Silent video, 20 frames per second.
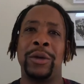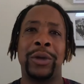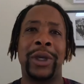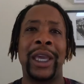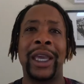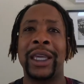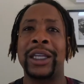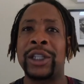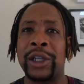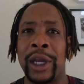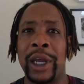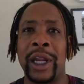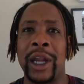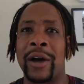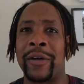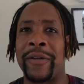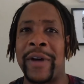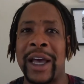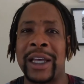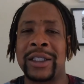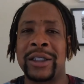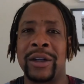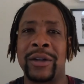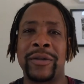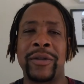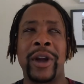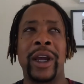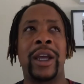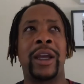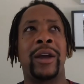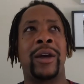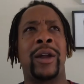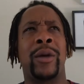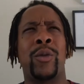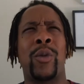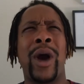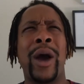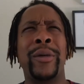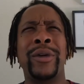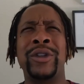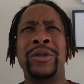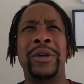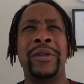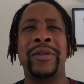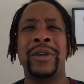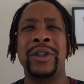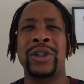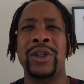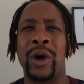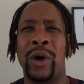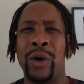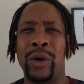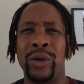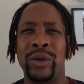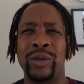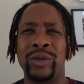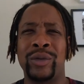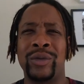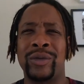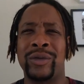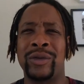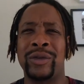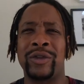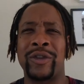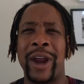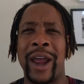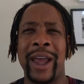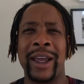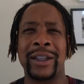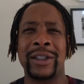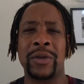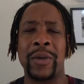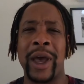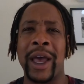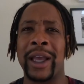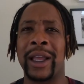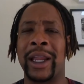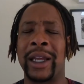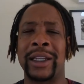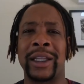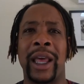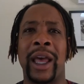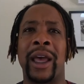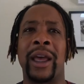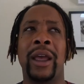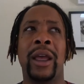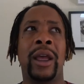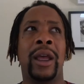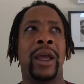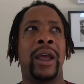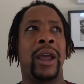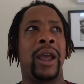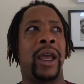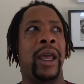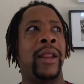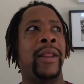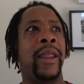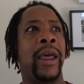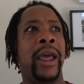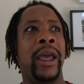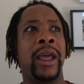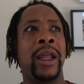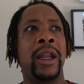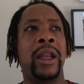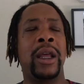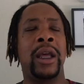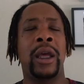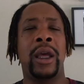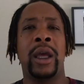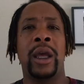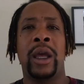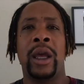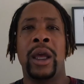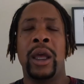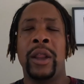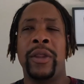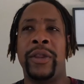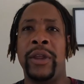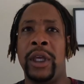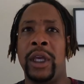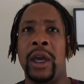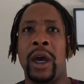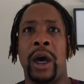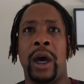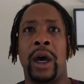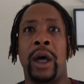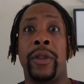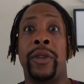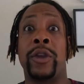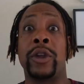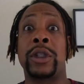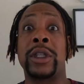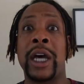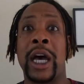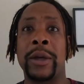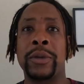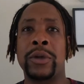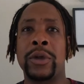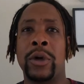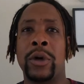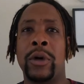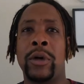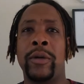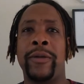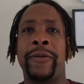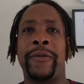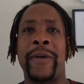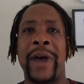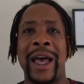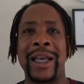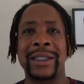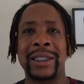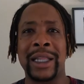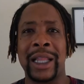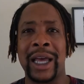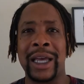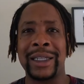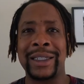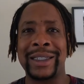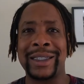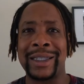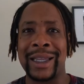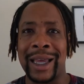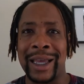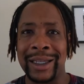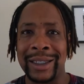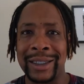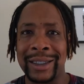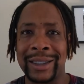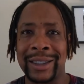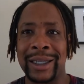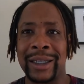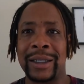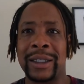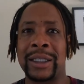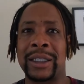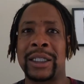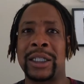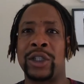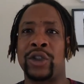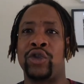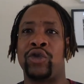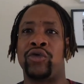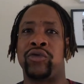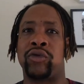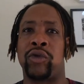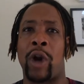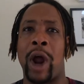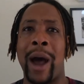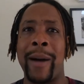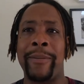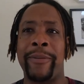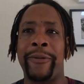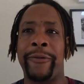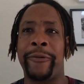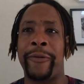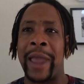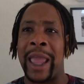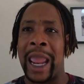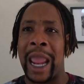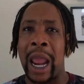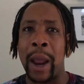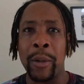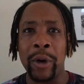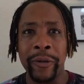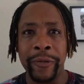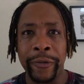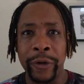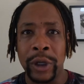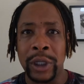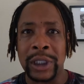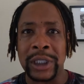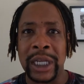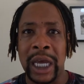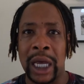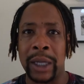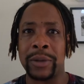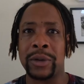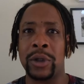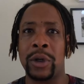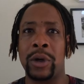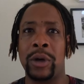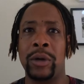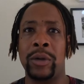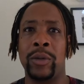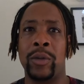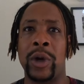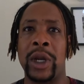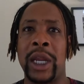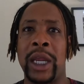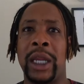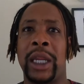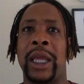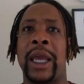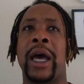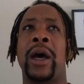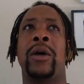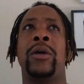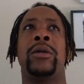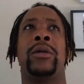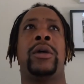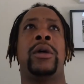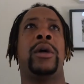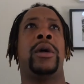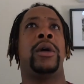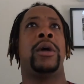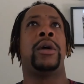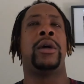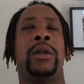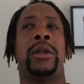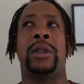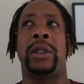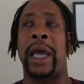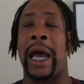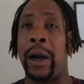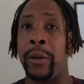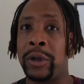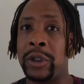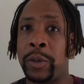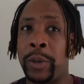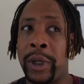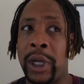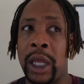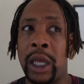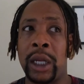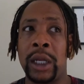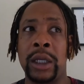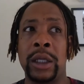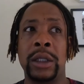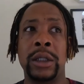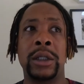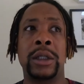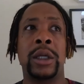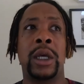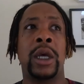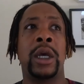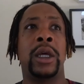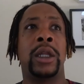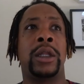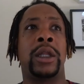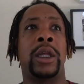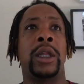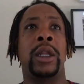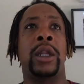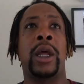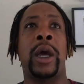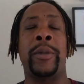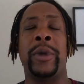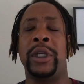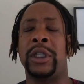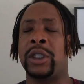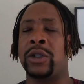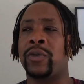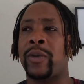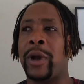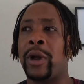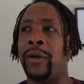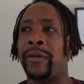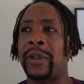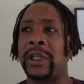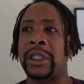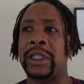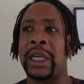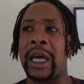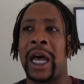you can't get your hand out fast enough, right? And why would you even toe drag swag like that? And then the topsoil fast slide cess to just drop hammer foot topsoil 180 out, that was bananas. Then I mean, just right off the